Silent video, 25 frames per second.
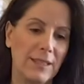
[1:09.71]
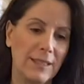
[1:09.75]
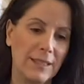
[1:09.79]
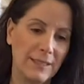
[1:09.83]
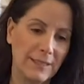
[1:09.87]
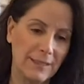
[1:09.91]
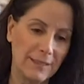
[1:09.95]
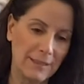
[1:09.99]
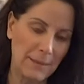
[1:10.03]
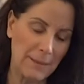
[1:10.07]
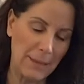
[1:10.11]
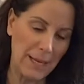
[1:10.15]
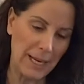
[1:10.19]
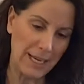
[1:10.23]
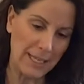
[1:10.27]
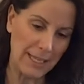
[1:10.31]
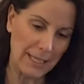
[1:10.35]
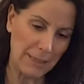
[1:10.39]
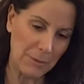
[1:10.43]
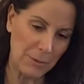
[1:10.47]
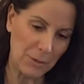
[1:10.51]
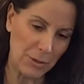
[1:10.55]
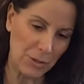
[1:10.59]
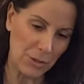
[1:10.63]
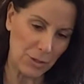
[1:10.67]
some
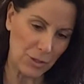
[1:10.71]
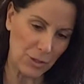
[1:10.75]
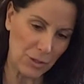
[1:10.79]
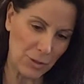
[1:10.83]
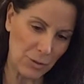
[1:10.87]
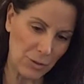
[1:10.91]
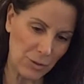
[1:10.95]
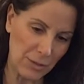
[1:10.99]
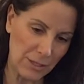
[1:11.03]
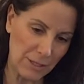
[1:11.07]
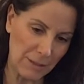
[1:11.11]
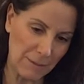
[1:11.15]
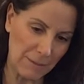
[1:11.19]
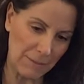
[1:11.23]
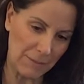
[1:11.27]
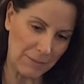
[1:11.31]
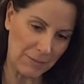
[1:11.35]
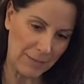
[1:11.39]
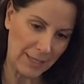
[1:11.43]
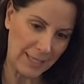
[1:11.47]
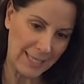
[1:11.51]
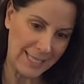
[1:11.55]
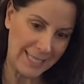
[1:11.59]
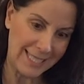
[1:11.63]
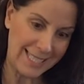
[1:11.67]
items or just do some
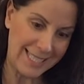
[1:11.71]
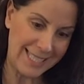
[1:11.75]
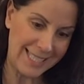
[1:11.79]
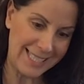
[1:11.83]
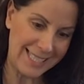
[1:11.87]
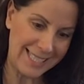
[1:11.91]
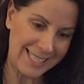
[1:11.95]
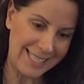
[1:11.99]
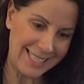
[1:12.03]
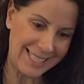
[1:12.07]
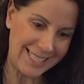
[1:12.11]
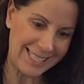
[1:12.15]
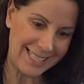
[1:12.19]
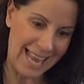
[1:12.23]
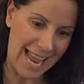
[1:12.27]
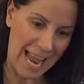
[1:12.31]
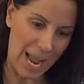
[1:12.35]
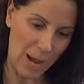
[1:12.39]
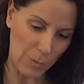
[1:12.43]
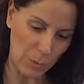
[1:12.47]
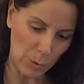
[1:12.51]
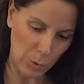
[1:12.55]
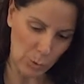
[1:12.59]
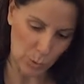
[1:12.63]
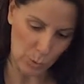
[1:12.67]
distant
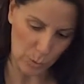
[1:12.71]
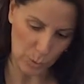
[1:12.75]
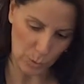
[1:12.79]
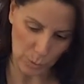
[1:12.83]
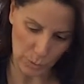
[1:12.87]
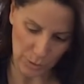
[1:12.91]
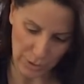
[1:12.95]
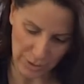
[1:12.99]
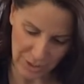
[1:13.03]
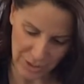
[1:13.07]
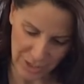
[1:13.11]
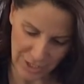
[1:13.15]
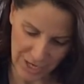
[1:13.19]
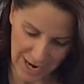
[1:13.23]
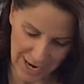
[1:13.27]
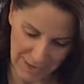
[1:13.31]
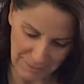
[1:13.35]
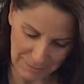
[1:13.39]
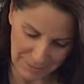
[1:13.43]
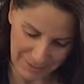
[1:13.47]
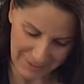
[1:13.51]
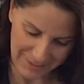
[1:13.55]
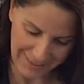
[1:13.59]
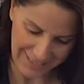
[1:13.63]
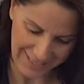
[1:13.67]
outdoor
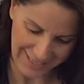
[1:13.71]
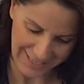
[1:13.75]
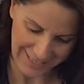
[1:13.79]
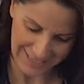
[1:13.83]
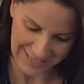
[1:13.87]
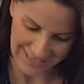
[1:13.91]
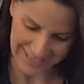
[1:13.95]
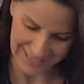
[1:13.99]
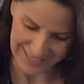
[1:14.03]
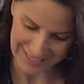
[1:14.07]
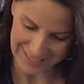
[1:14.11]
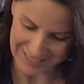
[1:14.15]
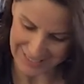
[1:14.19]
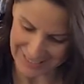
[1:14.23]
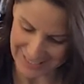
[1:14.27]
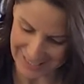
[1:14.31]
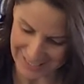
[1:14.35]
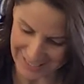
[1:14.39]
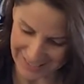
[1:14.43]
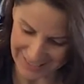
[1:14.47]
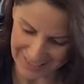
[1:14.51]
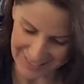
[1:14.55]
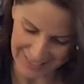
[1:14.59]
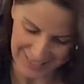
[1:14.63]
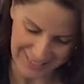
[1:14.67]
workshops and
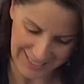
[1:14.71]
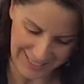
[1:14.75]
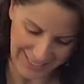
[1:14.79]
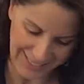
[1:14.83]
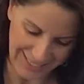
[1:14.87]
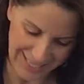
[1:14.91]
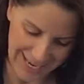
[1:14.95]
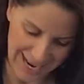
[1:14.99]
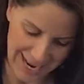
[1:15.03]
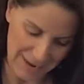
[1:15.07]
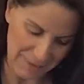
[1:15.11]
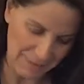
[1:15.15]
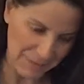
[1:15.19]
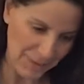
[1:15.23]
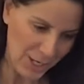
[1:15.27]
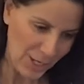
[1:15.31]
things like that.